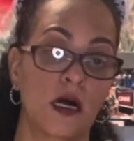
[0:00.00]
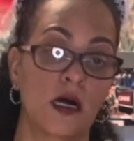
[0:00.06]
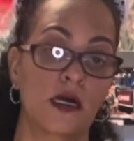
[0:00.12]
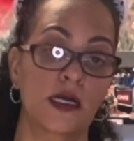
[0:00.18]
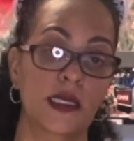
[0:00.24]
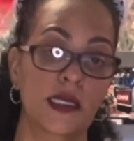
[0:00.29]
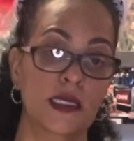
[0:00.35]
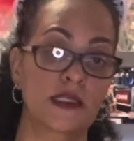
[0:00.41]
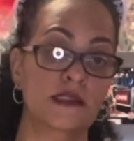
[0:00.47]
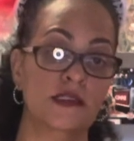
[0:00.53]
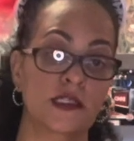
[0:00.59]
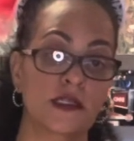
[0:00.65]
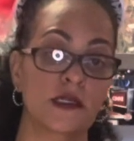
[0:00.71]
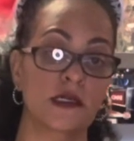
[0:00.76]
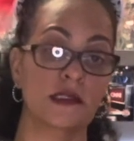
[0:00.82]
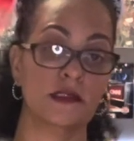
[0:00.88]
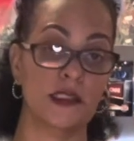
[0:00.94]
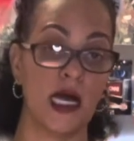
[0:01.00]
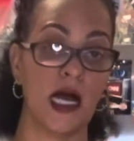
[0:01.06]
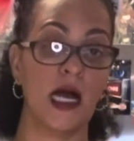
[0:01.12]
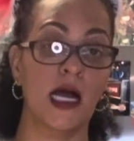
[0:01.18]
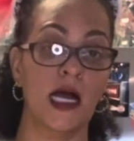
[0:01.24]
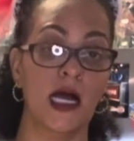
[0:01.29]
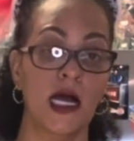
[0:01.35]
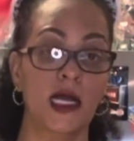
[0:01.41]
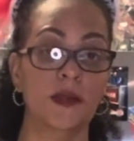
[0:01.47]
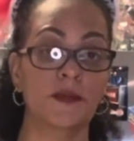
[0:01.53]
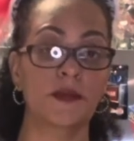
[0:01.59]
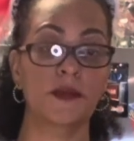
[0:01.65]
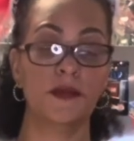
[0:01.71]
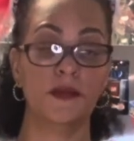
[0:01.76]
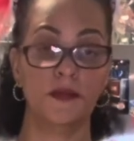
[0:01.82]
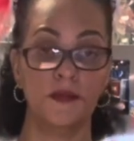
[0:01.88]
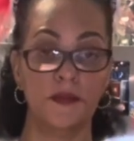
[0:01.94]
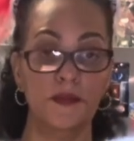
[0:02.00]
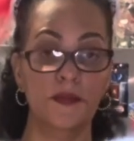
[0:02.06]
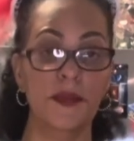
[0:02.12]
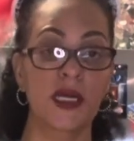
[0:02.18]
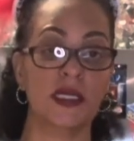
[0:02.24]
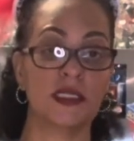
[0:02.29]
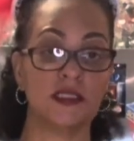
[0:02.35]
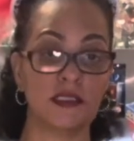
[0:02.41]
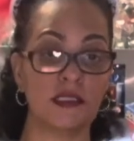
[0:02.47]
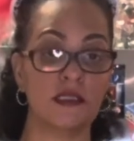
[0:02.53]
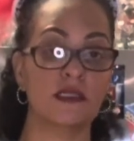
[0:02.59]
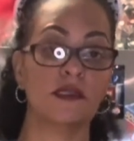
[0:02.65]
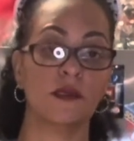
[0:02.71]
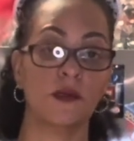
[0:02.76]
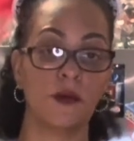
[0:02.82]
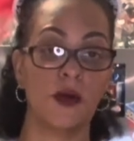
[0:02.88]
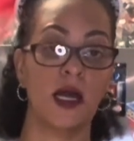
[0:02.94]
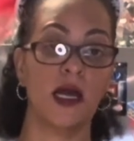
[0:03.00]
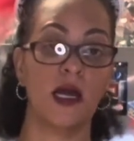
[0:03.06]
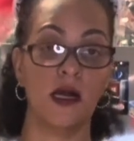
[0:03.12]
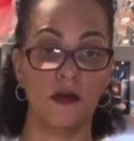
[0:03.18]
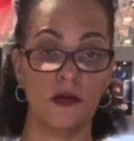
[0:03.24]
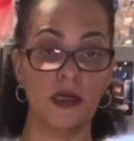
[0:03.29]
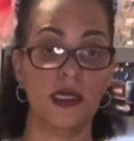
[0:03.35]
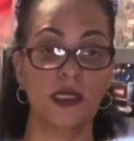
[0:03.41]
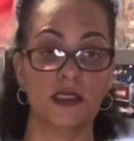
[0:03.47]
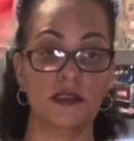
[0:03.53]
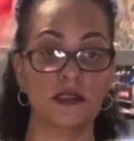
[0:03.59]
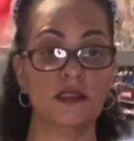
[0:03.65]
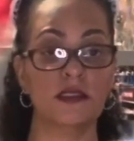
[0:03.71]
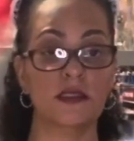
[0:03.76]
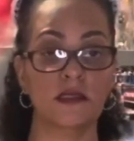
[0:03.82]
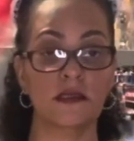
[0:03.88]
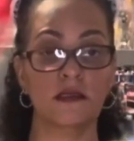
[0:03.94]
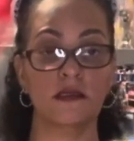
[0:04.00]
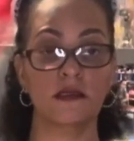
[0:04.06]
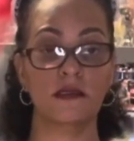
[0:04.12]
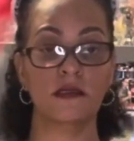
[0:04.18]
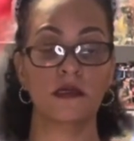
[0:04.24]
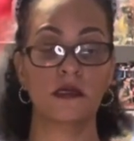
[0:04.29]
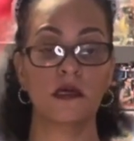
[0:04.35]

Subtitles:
easier time mixing it around into the